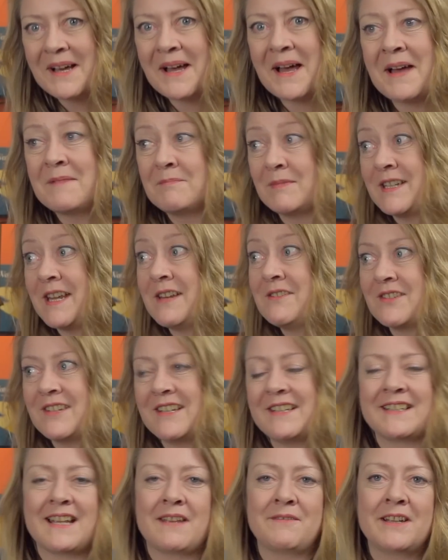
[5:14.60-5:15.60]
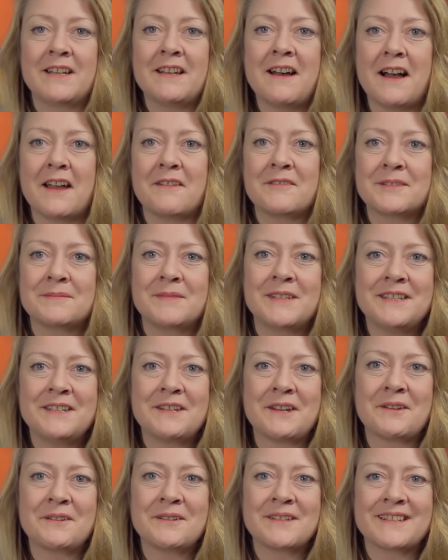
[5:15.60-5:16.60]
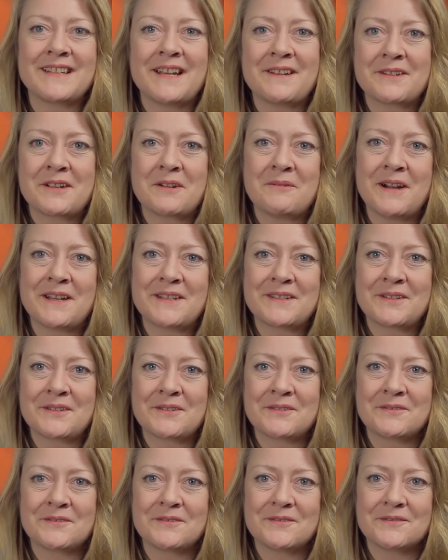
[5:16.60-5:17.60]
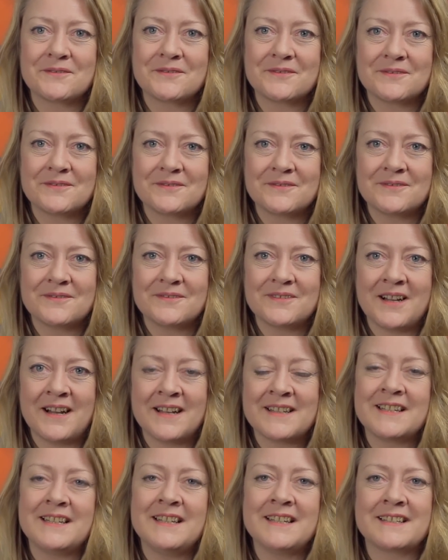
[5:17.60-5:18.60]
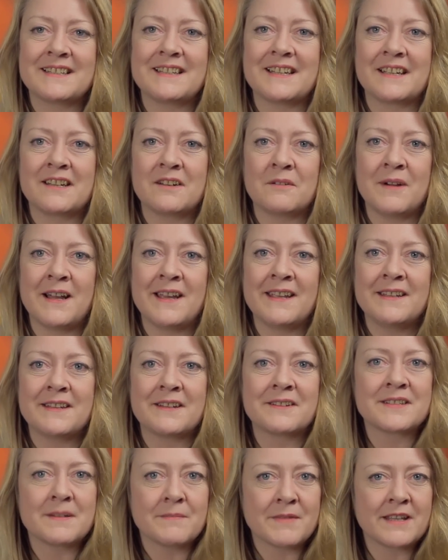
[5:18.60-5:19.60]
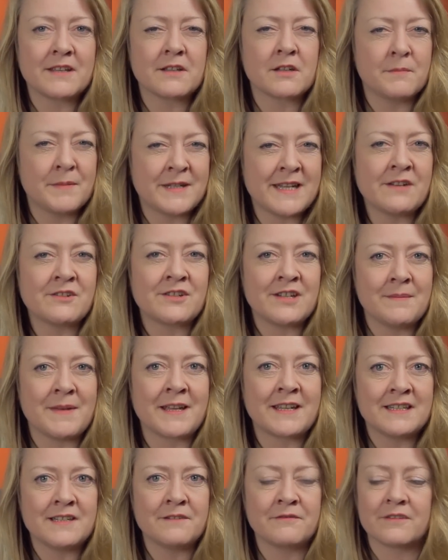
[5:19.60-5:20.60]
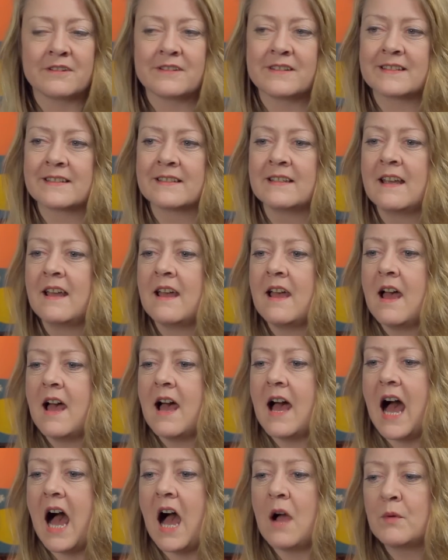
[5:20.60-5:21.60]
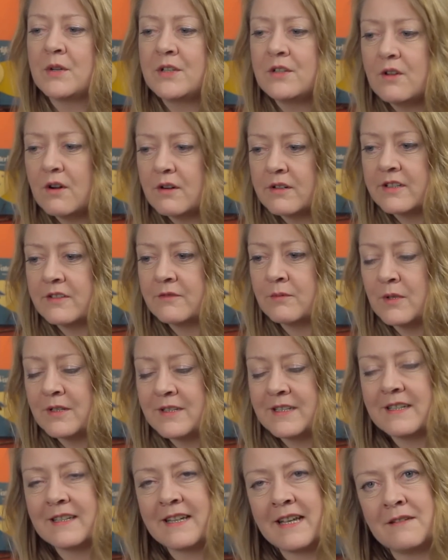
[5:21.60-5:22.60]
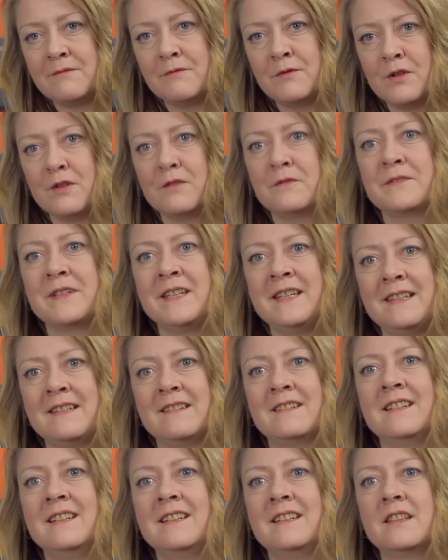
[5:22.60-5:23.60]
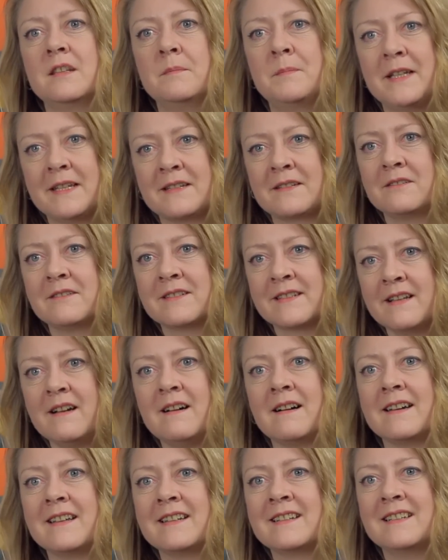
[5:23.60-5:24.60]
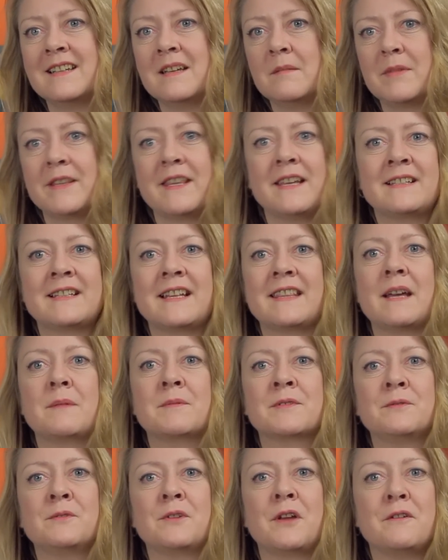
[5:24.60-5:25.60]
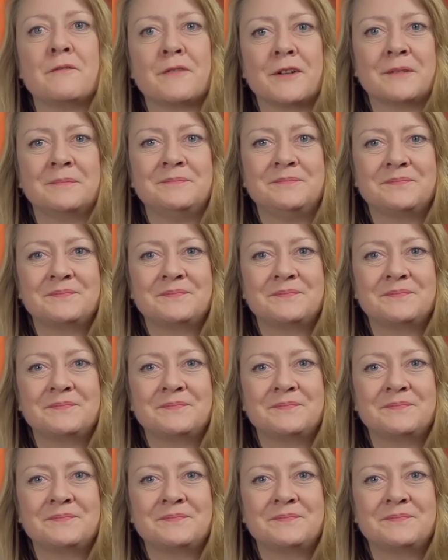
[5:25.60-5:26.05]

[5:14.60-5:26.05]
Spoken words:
and potentially saving lives. I mean, you know, it sounded quite sort of idealistic in a way, you know, something that could potentially make a difference. I would not have wanted to get involved in the political side, but they said that was all over.